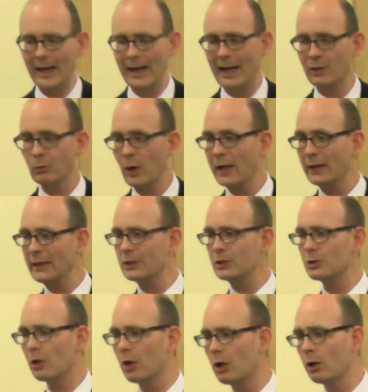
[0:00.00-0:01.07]
And when he
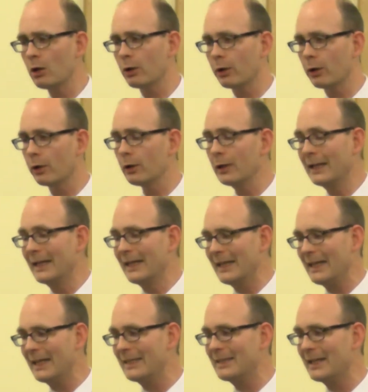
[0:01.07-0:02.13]
saw her,
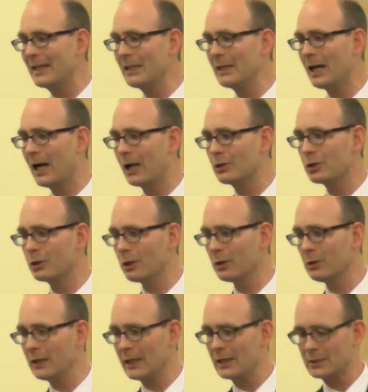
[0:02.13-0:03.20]
he did not
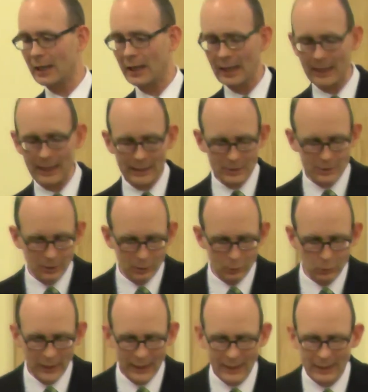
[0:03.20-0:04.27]
turn his eyes
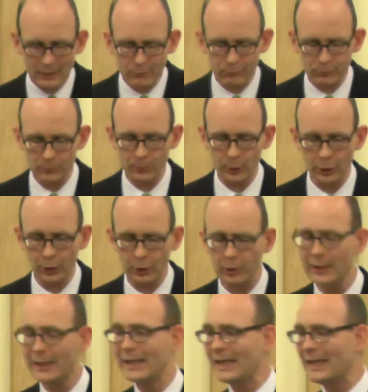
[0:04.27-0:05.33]
away from
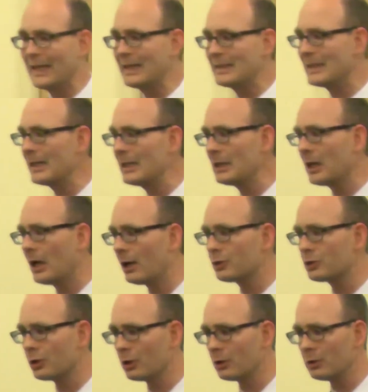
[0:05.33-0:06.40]
her. He did
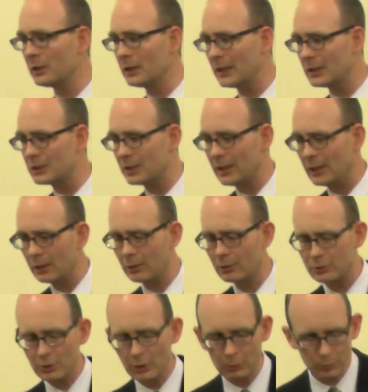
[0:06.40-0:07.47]
not turn his
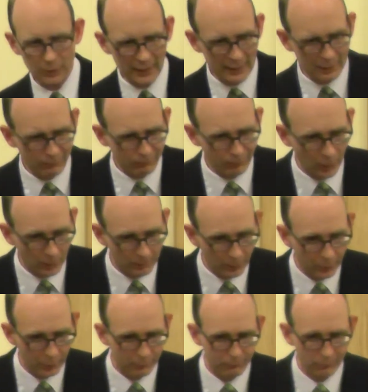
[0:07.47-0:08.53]
ears away
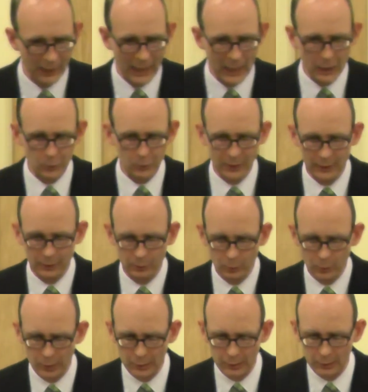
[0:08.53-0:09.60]
from her
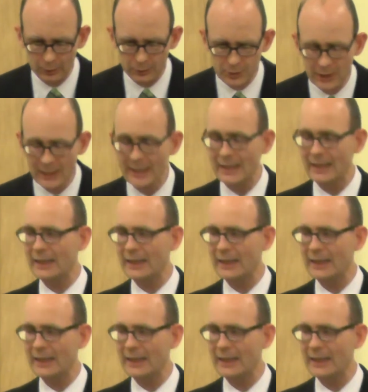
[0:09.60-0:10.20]
flattering words.